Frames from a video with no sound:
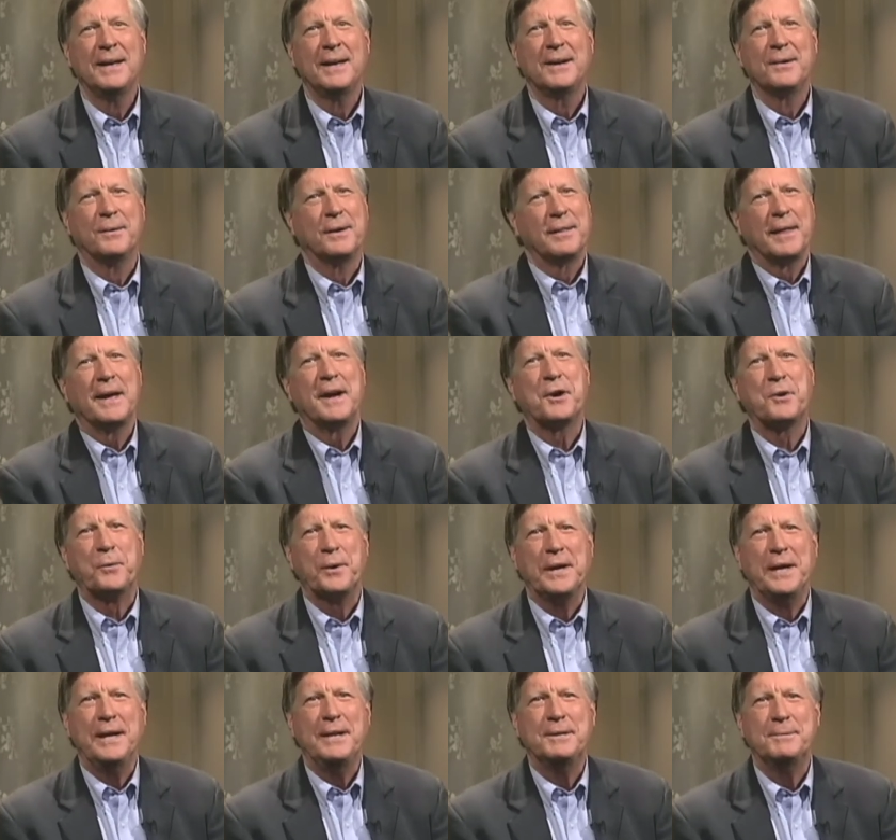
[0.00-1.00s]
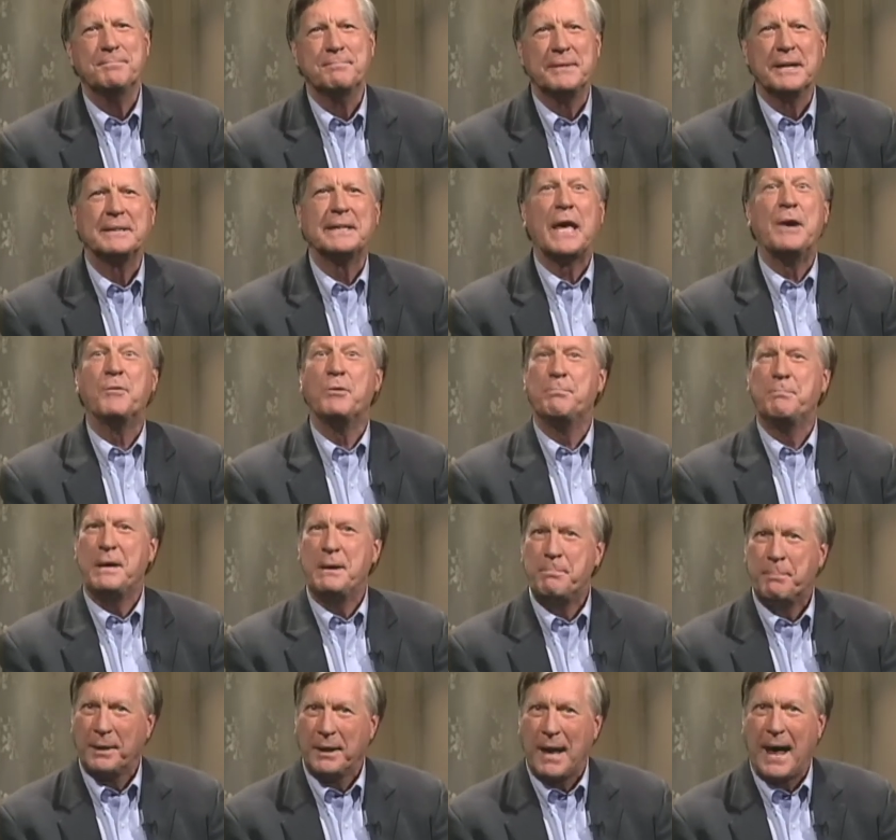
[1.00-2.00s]
Well, they agreed that they would be
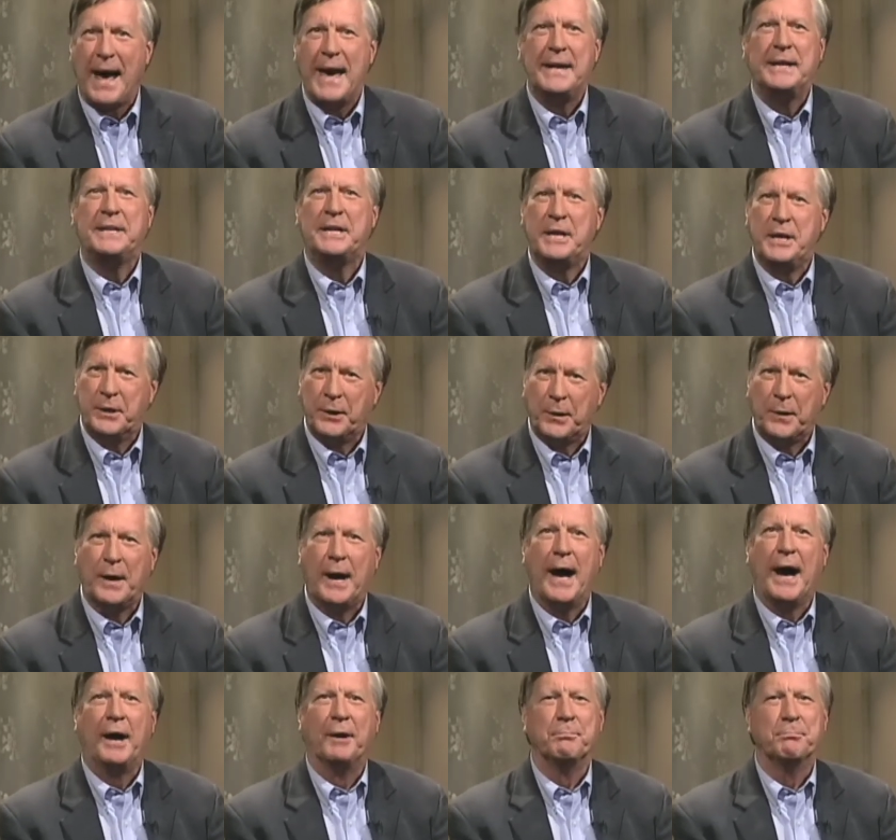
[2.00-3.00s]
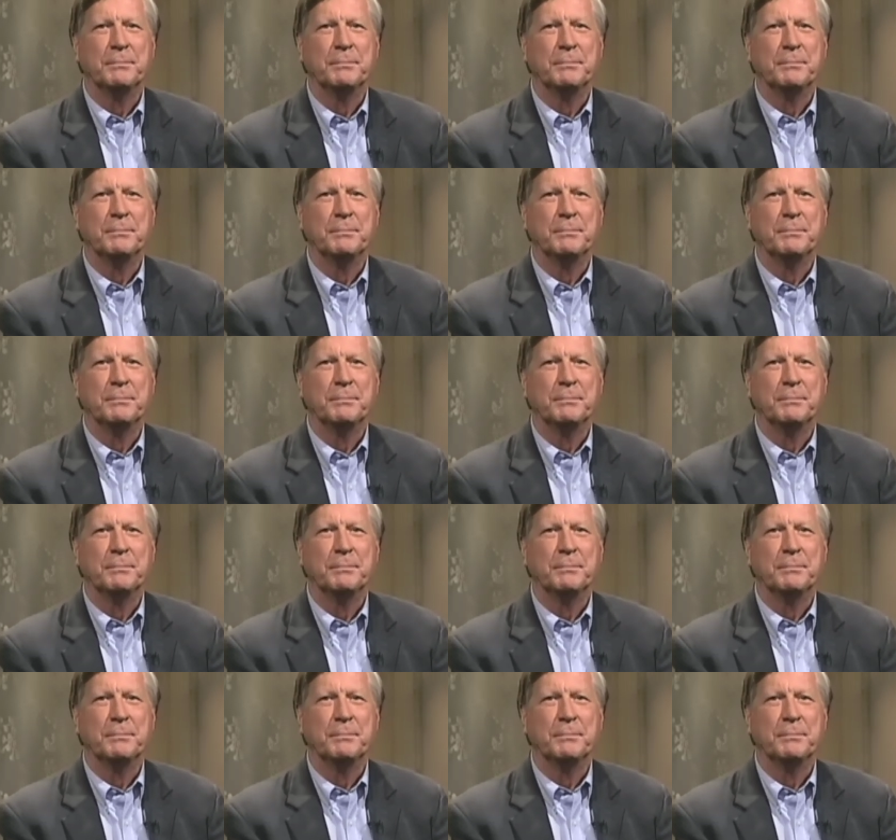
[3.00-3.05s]
polite, hear her out,